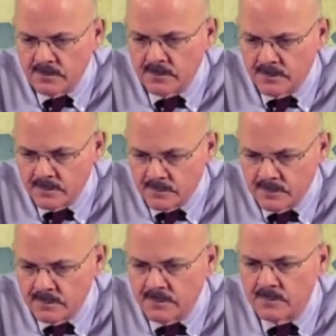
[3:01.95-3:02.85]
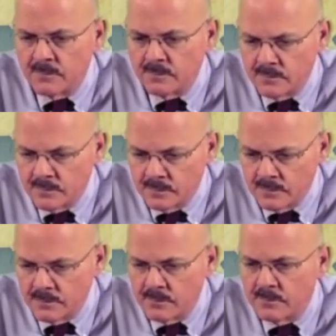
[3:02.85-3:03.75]

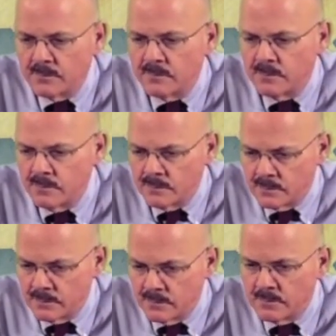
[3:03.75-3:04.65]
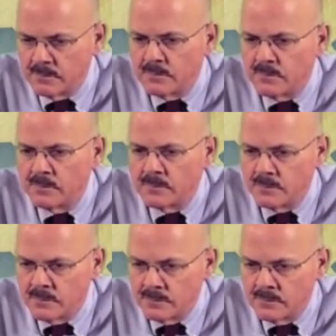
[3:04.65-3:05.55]

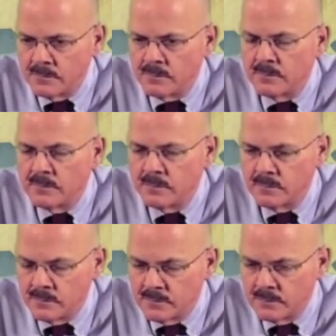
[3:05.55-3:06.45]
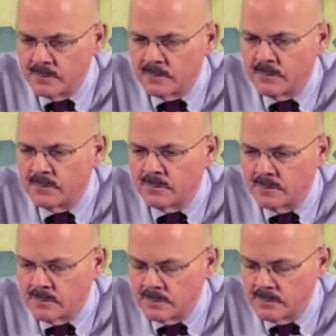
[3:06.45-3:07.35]

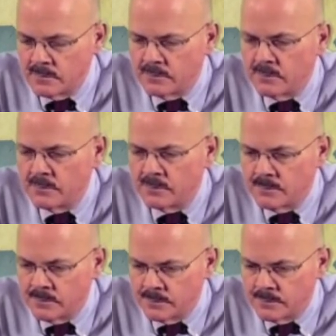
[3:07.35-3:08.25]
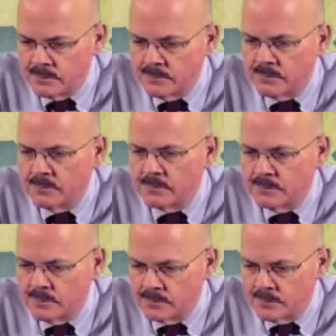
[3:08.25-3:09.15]

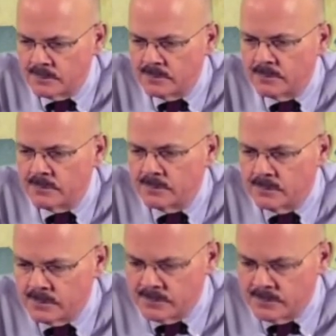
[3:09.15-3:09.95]
No words are spoken by the person on screen.